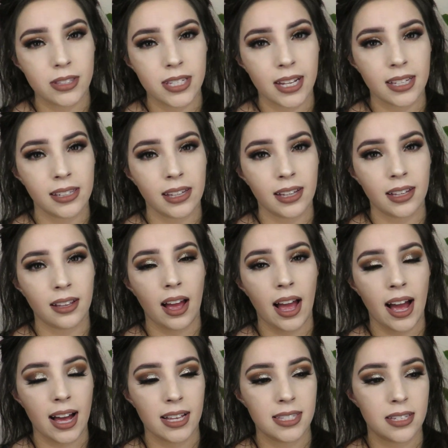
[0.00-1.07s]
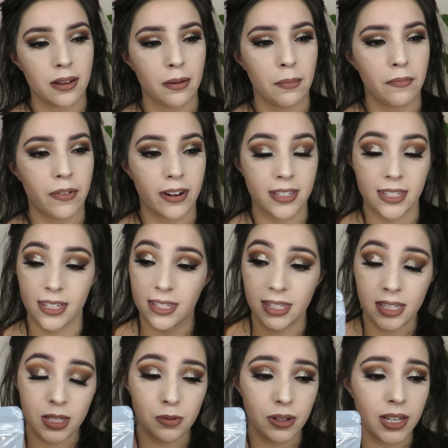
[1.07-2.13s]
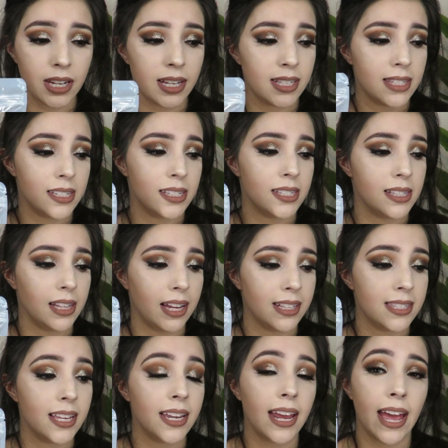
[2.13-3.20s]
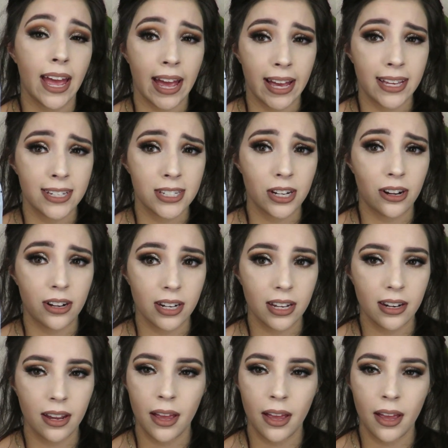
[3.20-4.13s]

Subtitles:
Technique has versus this one is the slanted edge on it.